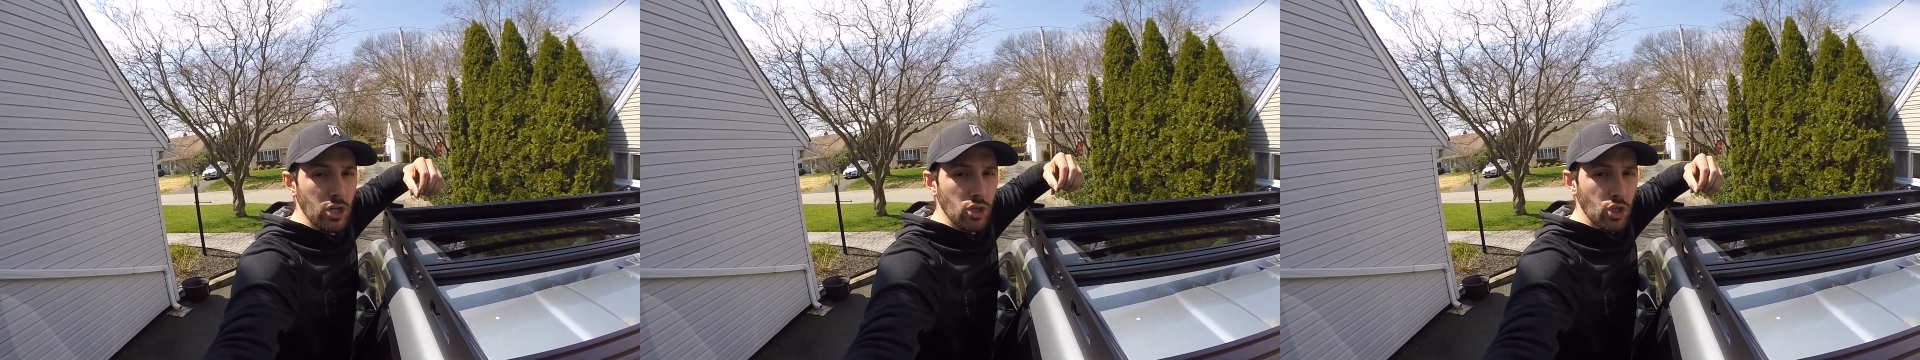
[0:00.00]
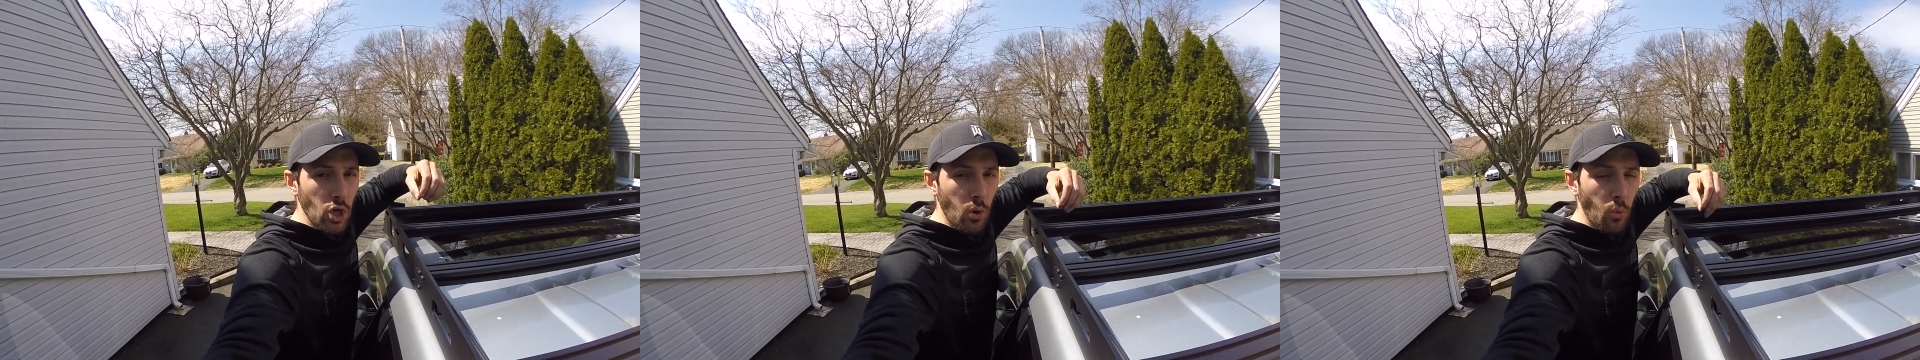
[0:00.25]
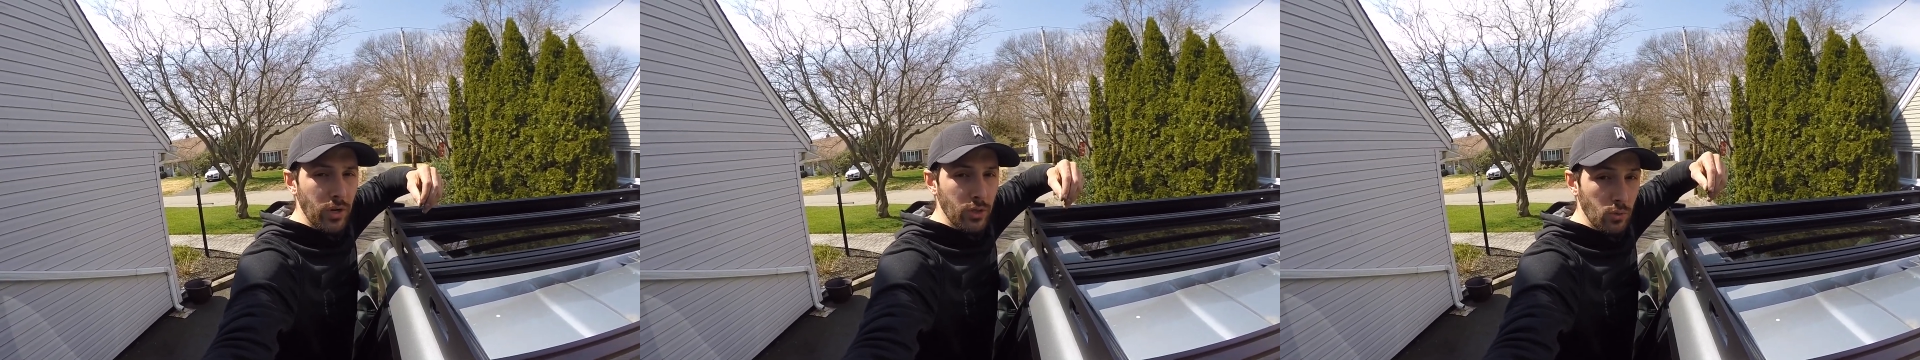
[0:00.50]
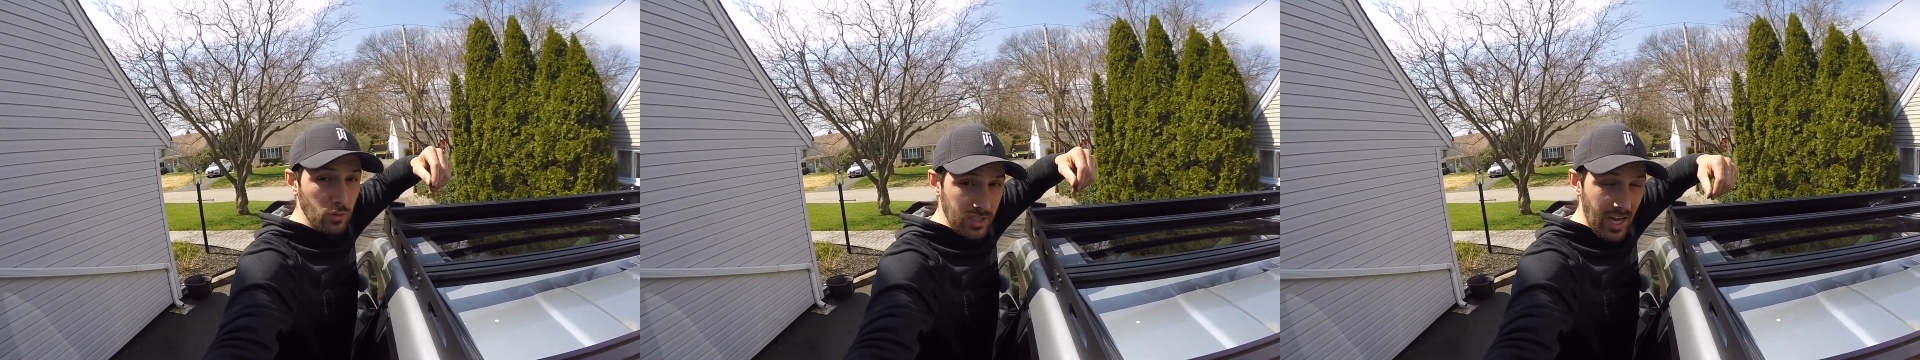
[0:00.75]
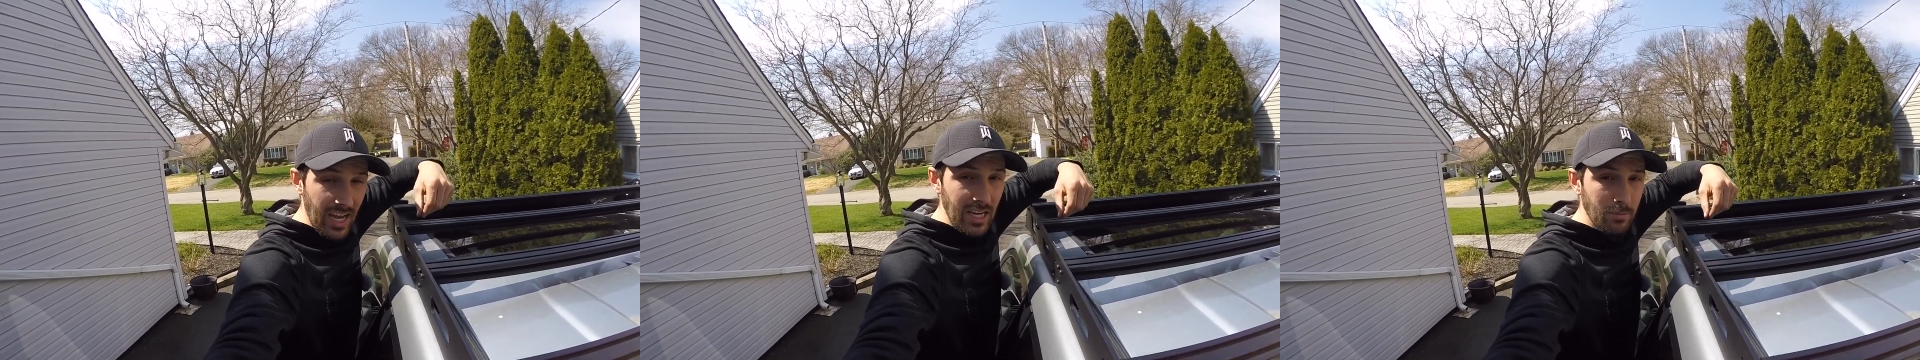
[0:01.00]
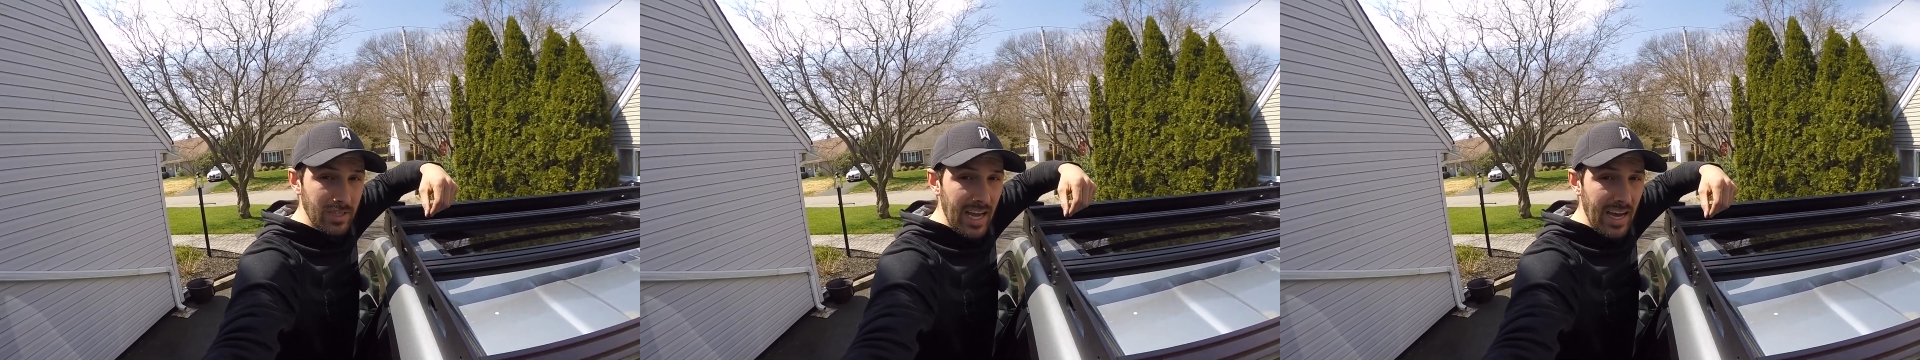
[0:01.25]
so when you tighten
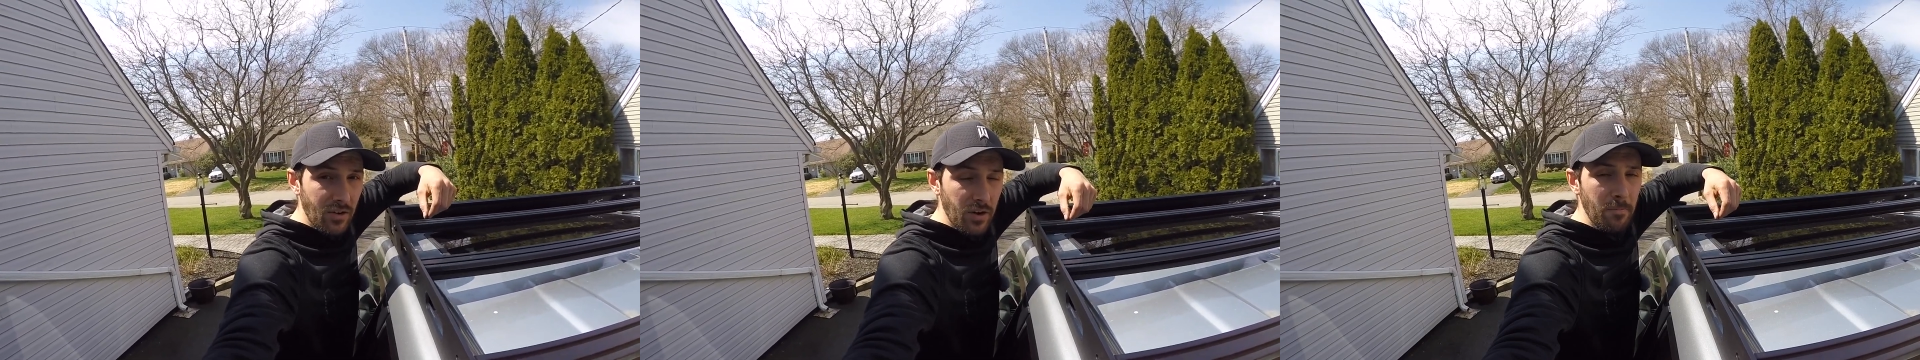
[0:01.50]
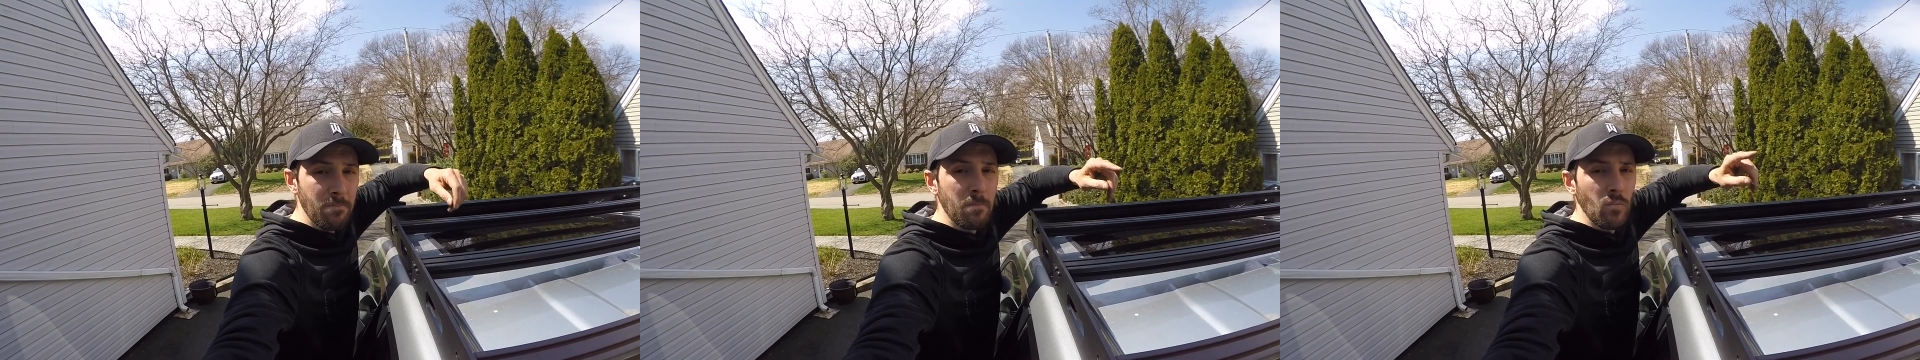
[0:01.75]
them down,